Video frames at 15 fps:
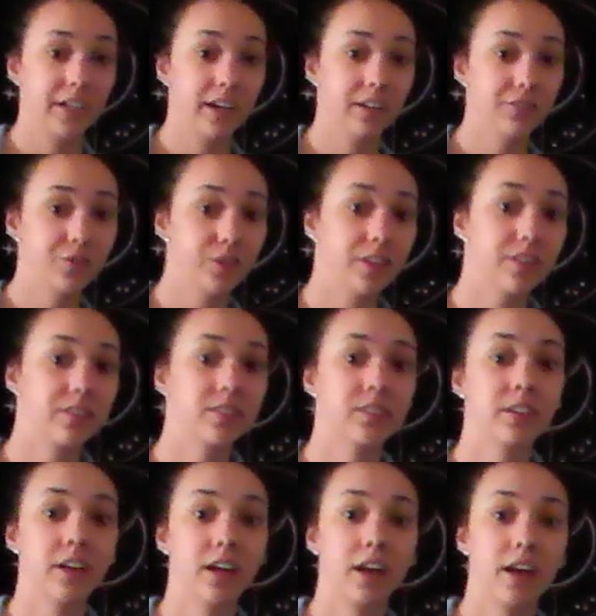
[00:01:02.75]

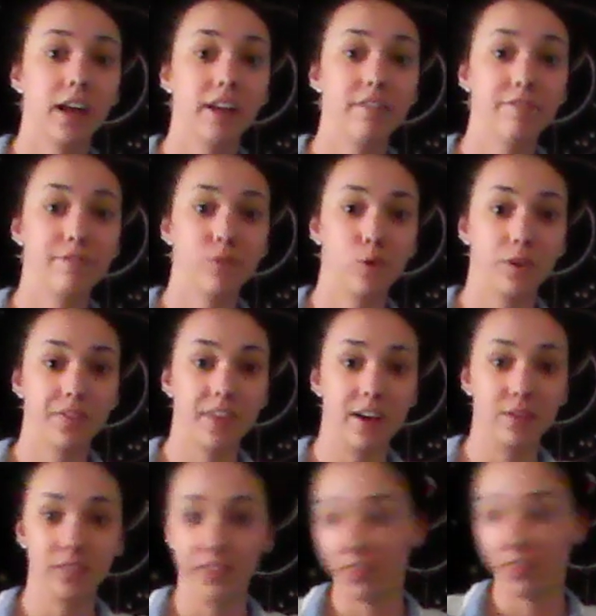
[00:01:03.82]
hundredths, and 4
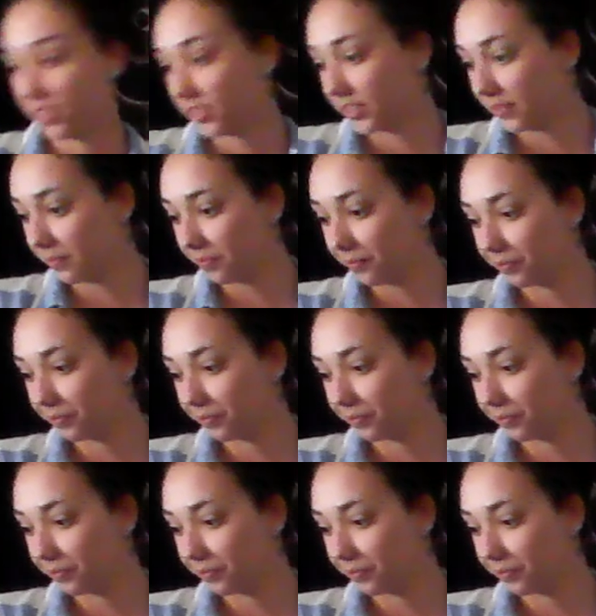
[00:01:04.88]
thousandths.